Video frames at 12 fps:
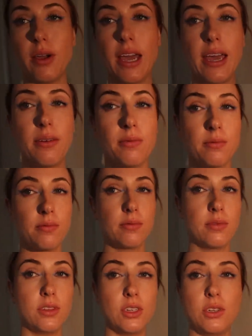Okay.
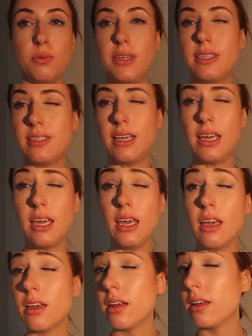Do we
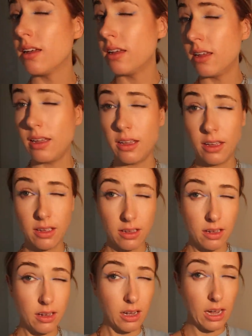see
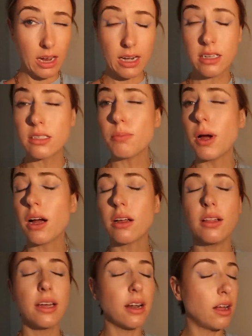any sparkle at